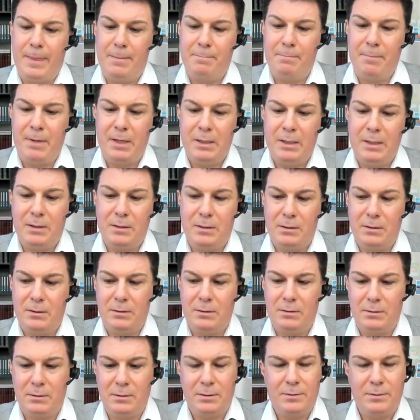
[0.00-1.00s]
make
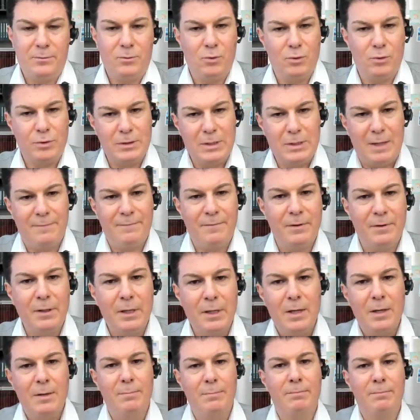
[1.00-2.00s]
to someone
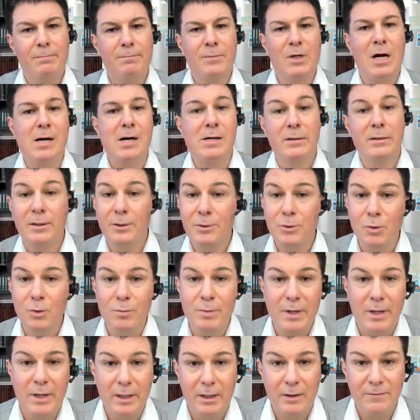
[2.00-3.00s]
harder to
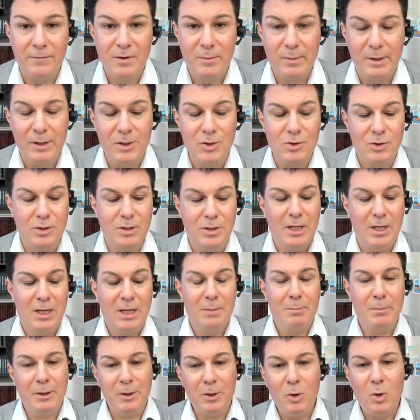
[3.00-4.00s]
break information.
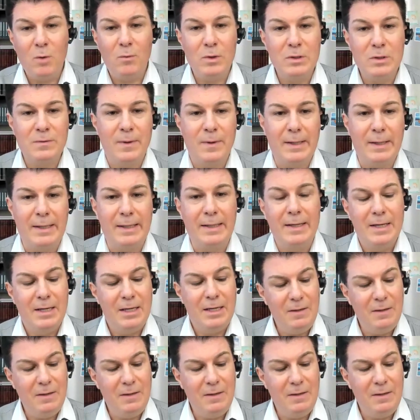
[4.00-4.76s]
But you know what's funny?